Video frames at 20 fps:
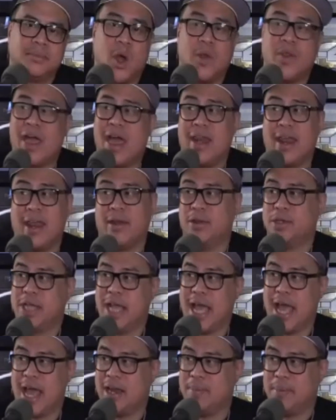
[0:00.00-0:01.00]
Oh, that energy
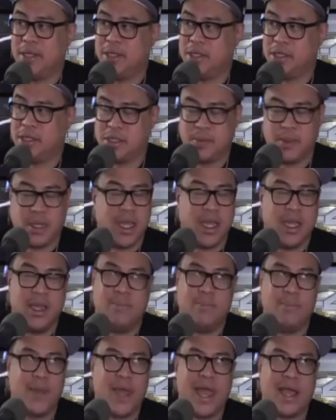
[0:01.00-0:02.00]
had to be just
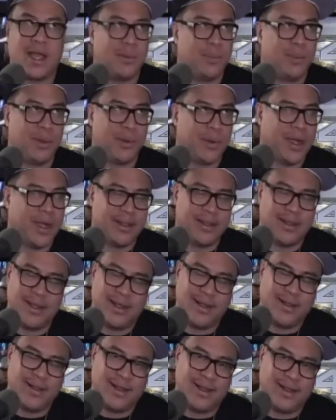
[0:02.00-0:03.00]
impeccable right
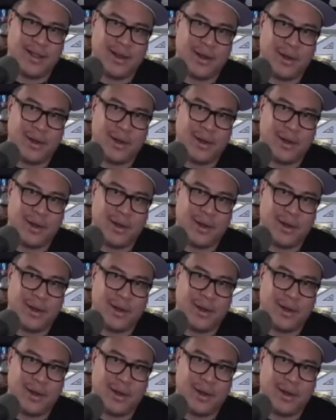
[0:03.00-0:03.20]
there. Like,